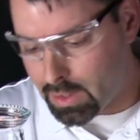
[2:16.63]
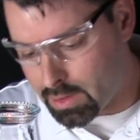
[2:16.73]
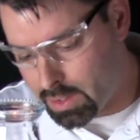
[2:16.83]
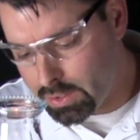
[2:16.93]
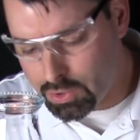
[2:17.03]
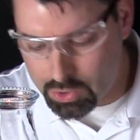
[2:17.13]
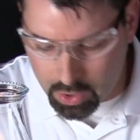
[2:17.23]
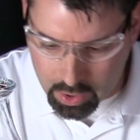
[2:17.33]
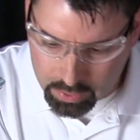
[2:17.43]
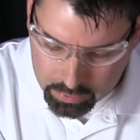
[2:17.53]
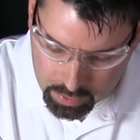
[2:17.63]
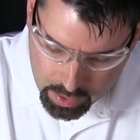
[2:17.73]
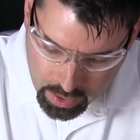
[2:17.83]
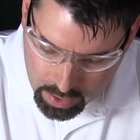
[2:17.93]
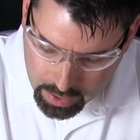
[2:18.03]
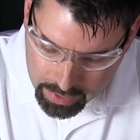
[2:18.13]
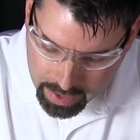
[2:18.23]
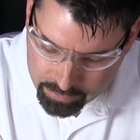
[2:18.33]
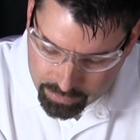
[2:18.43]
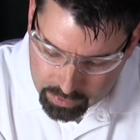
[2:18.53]
This jar I
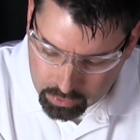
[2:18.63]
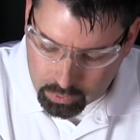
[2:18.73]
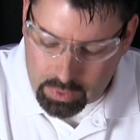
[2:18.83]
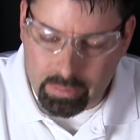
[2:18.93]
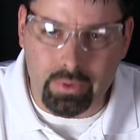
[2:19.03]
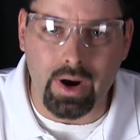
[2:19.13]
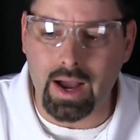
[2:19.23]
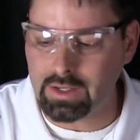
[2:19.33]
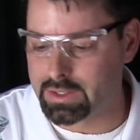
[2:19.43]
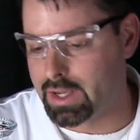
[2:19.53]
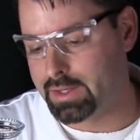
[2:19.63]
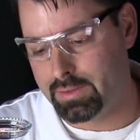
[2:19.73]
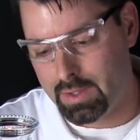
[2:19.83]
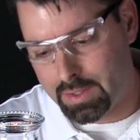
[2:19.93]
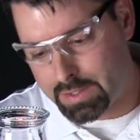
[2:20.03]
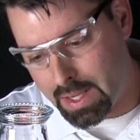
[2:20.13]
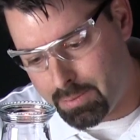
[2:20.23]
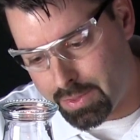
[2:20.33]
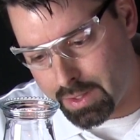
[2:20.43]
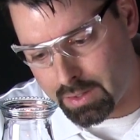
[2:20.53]
have filled with peroxide.
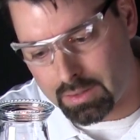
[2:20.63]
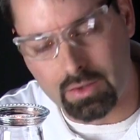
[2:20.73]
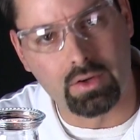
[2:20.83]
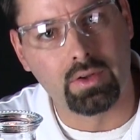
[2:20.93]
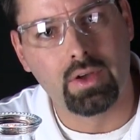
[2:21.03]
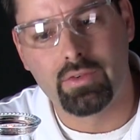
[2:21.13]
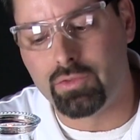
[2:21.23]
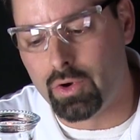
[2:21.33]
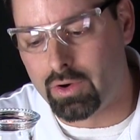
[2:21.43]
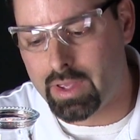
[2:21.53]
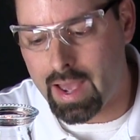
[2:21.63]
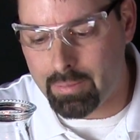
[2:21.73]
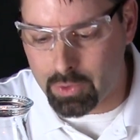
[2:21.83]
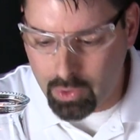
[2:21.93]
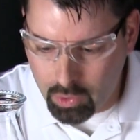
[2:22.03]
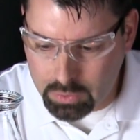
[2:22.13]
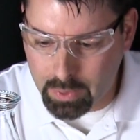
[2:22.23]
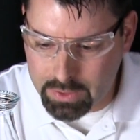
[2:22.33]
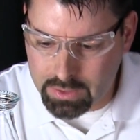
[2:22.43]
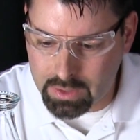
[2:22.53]
Same thing, a little foil cap with holes
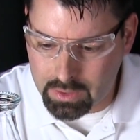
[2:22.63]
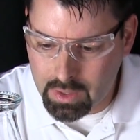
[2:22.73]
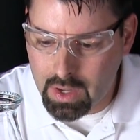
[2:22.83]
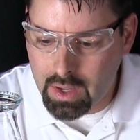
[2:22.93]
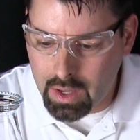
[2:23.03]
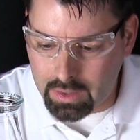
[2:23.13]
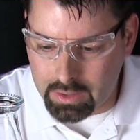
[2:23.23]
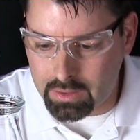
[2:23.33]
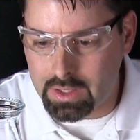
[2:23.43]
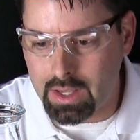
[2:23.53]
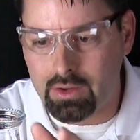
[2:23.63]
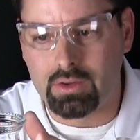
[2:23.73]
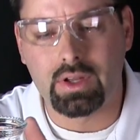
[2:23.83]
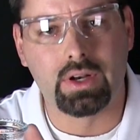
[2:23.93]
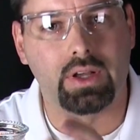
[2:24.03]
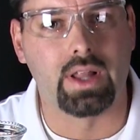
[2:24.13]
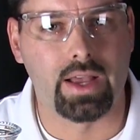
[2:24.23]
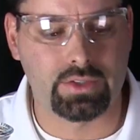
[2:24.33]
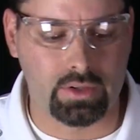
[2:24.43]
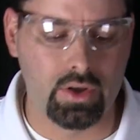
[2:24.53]
punched in, a little candle, and a
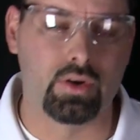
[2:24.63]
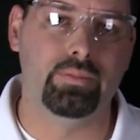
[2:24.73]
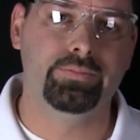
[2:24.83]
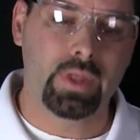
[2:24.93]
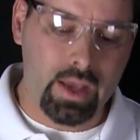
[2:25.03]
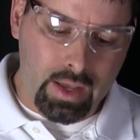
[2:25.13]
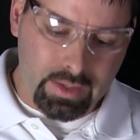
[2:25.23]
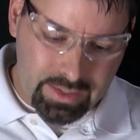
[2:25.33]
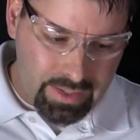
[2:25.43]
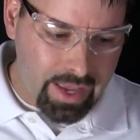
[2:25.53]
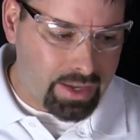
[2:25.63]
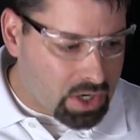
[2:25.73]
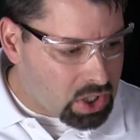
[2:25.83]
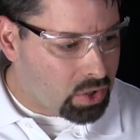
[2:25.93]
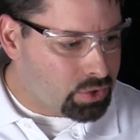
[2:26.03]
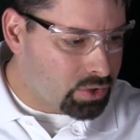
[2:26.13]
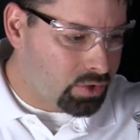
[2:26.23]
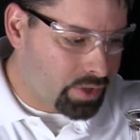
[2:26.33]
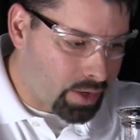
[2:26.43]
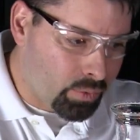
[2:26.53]
glass globe. To take a closer
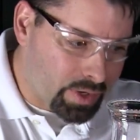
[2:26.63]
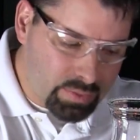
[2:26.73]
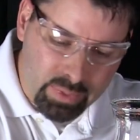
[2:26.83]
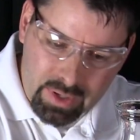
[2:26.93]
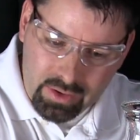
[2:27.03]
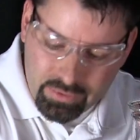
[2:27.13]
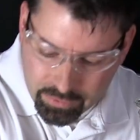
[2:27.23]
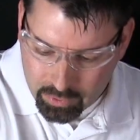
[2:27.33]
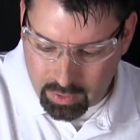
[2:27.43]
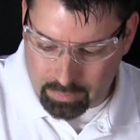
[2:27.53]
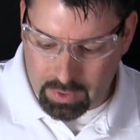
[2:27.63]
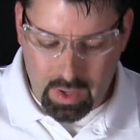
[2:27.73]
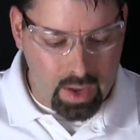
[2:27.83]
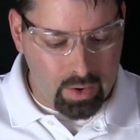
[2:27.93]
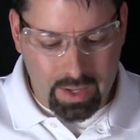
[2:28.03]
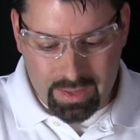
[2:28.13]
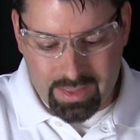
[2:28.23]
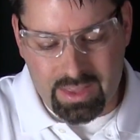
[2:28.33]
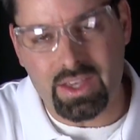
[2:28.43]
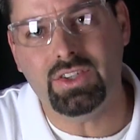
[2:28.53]
look at what's being formed,
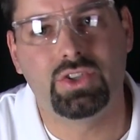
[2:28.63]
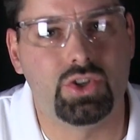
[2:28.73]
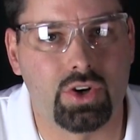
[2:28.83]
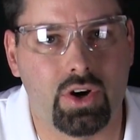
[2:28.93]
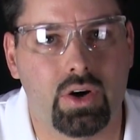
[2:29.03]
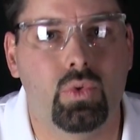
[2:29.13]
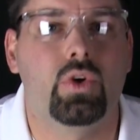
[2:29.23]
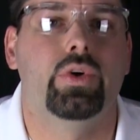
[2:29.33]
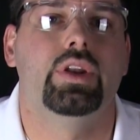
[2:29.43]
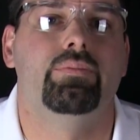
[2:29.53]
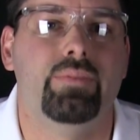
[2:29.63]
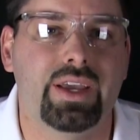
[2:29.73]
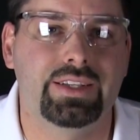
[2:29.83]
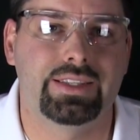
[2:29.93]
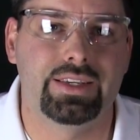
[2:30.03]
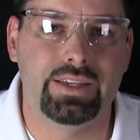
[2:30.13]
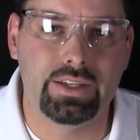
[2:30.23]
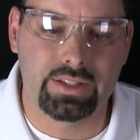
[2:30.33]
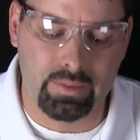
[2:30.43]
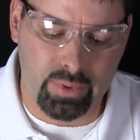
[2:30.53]
in this jar we're going to mix the
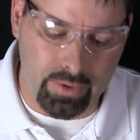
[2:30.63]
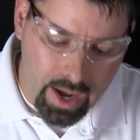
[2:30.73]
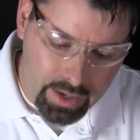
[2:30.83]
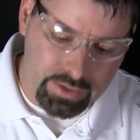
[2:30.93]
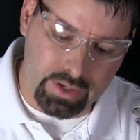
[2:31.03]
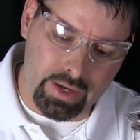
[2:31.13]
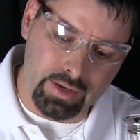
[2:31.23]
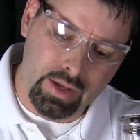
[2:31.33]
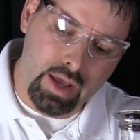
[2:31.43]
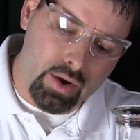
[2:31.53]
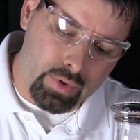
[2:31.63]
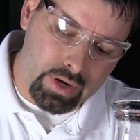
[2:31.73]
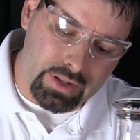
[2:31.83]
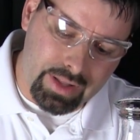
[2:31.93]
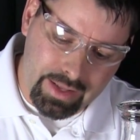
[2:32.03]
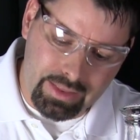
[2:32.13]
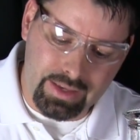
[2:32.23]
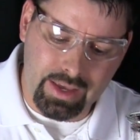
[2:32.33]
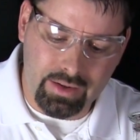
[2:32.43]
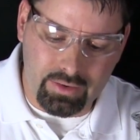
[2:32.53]
yeast and peroxide. We're going to light
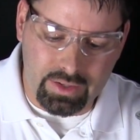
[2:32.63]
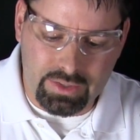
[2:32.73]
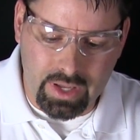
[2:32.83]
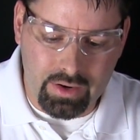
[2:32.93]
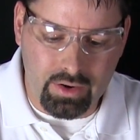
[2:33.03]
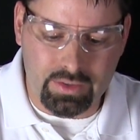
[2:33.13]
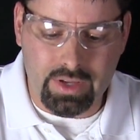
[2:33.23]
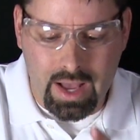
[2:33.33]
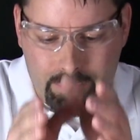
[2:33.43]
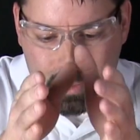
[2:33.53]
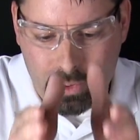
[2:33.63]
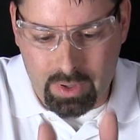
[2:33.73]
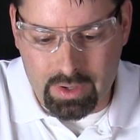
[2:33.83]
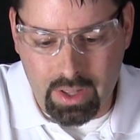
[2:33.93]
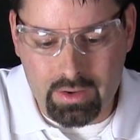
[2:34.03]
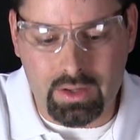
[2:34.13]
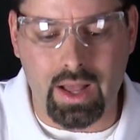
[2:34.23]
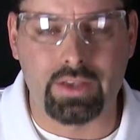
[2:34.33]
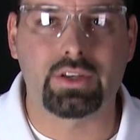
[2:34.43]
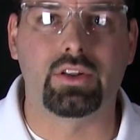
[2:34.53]
the candle and set it on top and put another
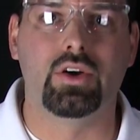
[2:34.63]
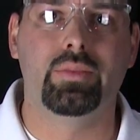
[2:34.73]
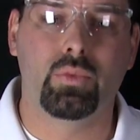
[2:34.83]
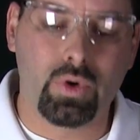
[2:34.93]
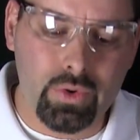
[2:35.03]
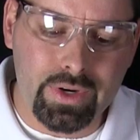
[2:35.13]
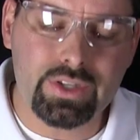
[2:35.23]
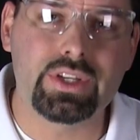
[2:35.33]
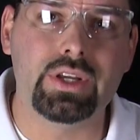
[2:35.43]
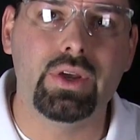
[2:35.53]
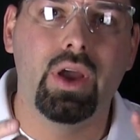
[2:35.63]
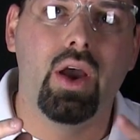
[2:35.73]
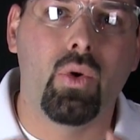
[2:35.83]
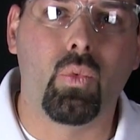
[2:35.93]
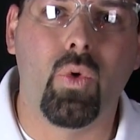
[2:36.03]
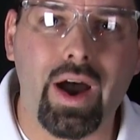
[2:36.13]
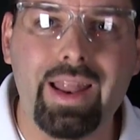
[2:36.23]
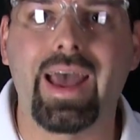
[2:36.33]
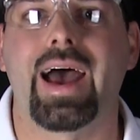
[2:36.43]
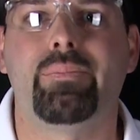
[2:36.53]
glass globe, and we're going to see
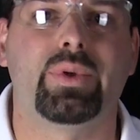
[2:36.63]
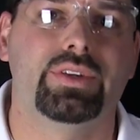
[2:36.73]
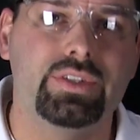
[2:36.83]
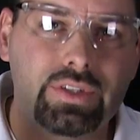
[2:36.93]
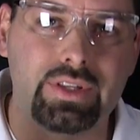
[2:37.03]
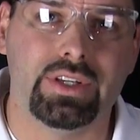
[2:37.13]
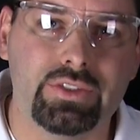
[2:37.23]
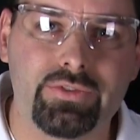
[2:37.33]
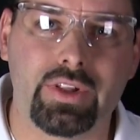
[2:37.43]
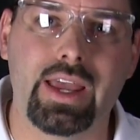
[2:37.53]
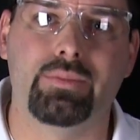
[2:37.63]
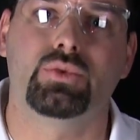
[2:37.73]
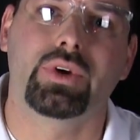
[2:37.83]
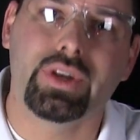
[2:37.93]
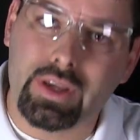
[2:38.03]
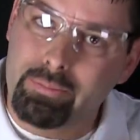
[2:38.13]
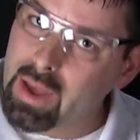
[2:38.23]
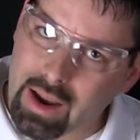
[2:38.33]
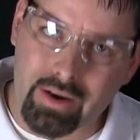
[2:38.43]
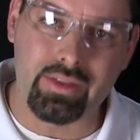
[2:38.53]
what happens to these flames. We're going to
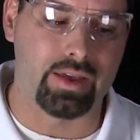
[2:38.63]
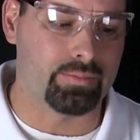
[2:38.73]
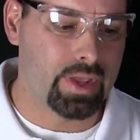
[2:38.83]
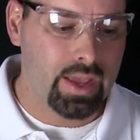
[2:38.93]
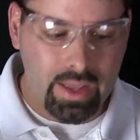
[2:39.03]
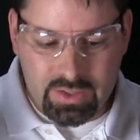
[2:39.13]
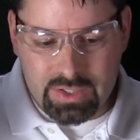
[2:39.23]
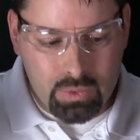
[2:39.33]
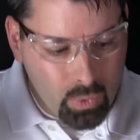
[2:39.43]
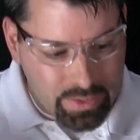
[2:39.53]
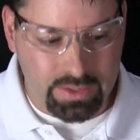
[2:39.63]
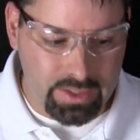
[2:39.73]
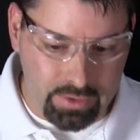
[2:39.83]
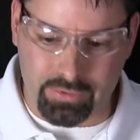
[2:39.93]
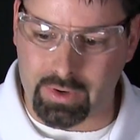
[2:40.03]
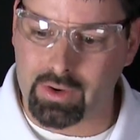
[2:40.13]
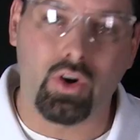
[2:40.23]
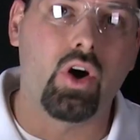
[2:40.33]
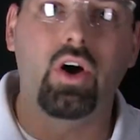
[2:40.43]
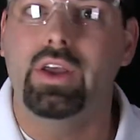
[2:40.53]
compare them and see what's different.
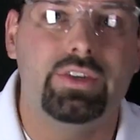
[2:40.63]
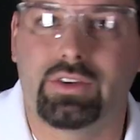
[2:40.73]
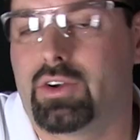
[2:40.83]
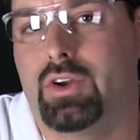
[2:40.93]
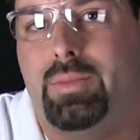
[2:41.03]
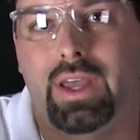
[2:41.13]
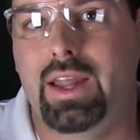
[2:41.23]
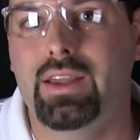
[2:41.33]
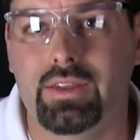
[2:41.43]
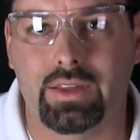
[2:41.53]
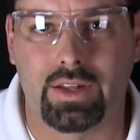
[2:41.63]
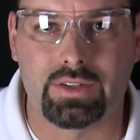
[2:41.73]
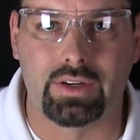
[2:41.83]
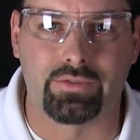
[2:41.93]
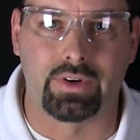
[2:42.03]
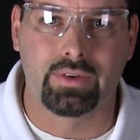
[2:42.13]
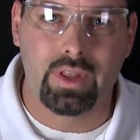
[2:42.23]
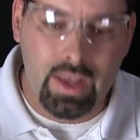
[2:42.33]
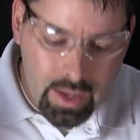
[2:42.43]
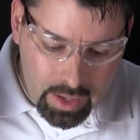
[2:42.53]
Or is there going to be anything that's different?
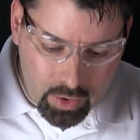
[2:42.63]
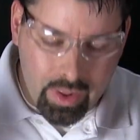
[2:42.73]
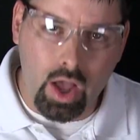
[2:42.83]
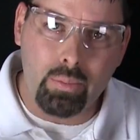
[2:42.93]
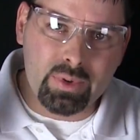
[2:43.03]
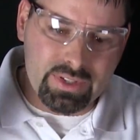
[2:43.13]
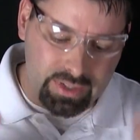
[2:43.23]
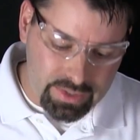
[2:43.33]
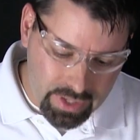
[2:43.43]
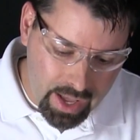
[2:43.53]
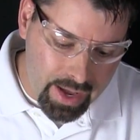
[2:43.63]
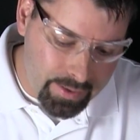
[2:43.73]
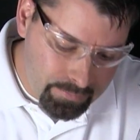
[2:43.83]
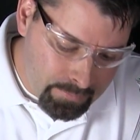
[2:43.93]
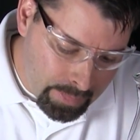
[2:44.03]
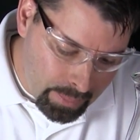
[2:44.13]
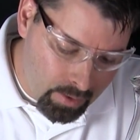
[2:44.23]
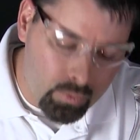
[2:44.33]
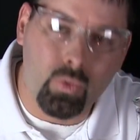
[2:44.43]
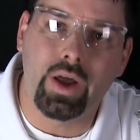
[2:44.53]
It'll help us decide
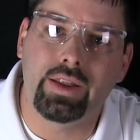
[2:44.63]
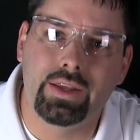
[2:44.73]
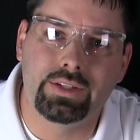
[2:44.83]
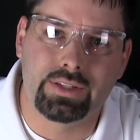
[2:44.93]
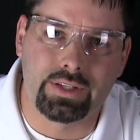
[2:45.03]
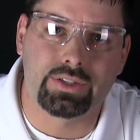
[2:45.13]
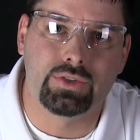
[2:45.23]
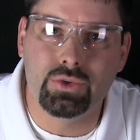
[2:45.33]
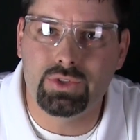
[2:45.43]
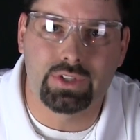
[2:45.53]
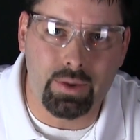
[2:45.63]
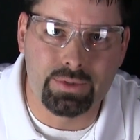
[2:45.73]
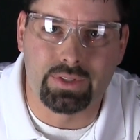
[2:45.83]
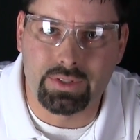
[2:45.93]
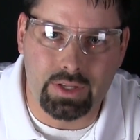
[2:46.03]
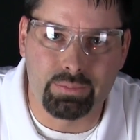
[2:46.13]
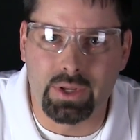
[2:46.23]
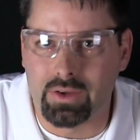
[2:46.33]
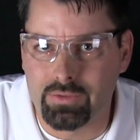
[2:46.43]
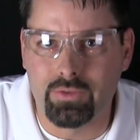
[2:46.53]
what is this new substance that's
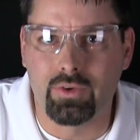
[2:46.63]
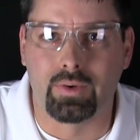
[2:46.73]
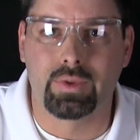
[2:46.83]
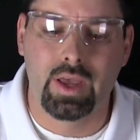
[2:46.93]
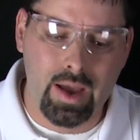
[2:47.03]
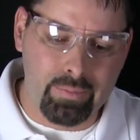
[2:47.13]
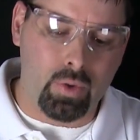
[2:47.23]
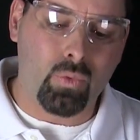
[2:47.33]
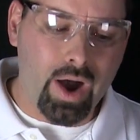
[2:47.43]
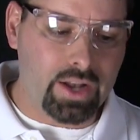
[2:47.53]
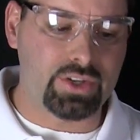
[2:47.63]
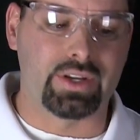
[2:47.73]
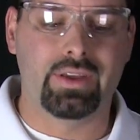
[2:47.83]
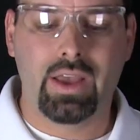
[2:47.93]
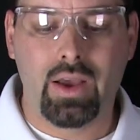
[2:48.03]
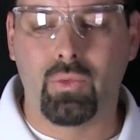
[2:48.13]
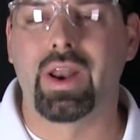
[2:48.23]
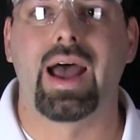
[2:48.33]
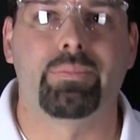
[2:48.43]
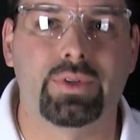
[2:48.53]
being formed by watching
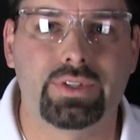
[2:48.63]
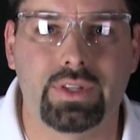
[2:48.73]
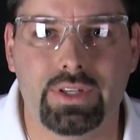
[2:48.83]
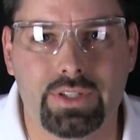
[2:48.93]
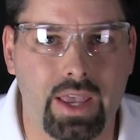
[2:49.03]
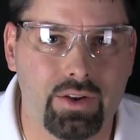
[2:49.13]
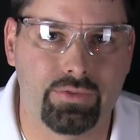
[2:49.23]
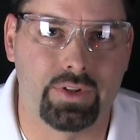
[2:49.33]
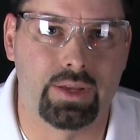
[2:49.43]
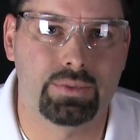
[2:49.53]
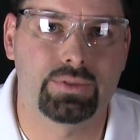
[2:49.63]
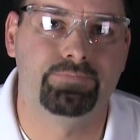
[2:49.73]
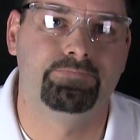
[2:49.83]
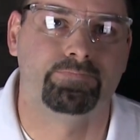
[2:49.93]
what happens to these candle flames.